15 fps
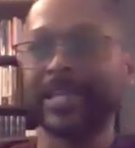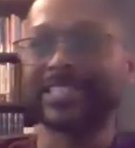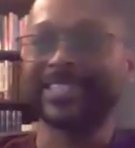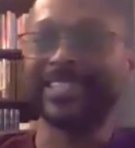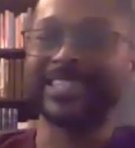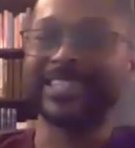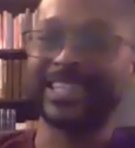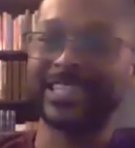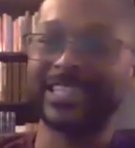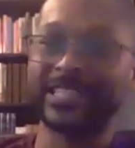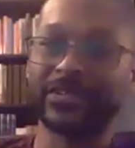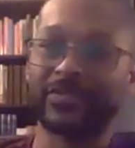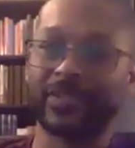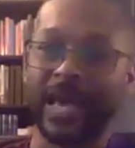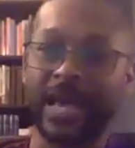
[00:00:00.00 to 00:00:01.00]
It's an
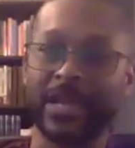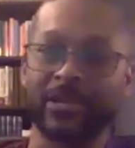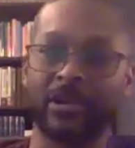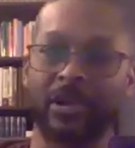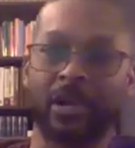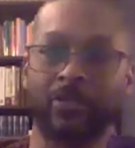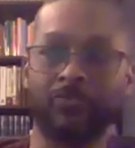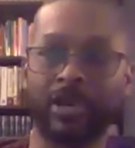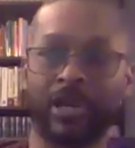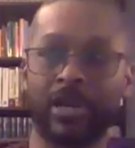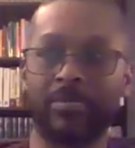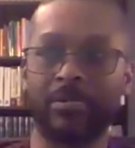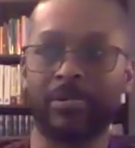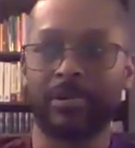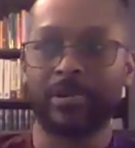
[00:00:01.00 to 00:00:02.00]
intensive Latin
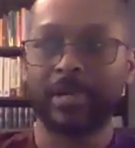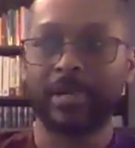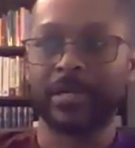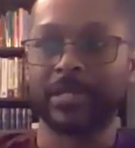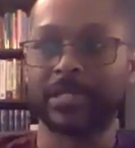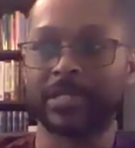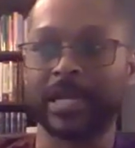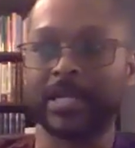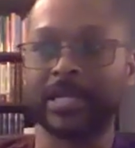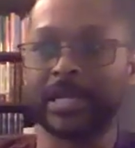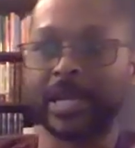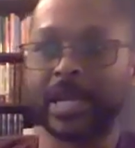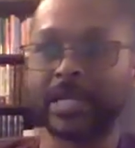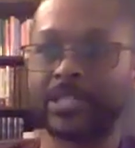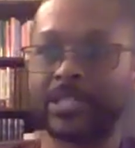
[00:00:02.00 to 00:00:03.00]
on-ramp designed to
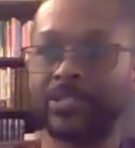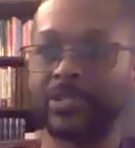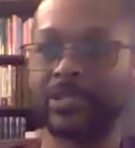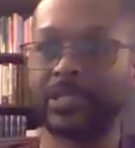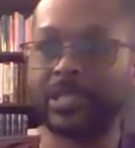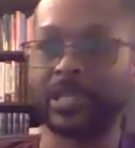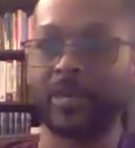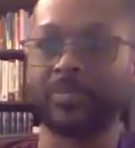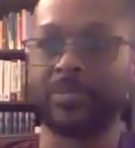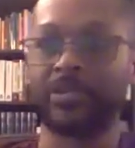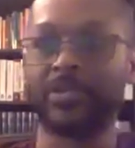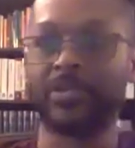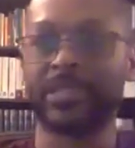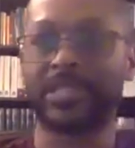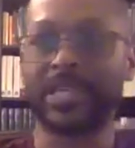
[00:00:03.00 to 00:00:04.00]
catch students up
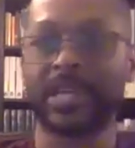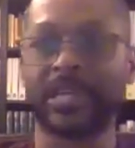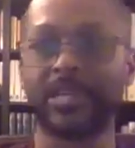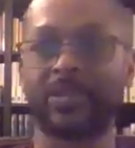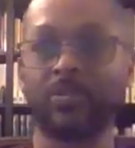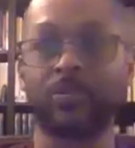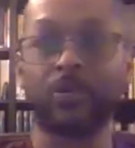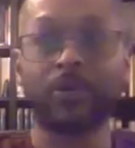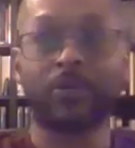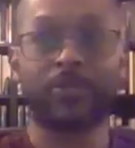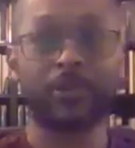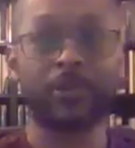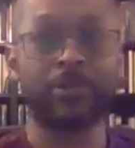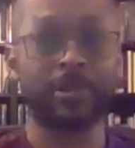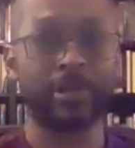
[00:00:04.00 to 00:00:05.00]
to the 2nd or
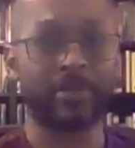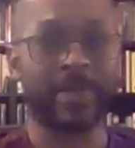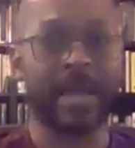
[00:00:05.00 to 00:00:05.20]
3rd year of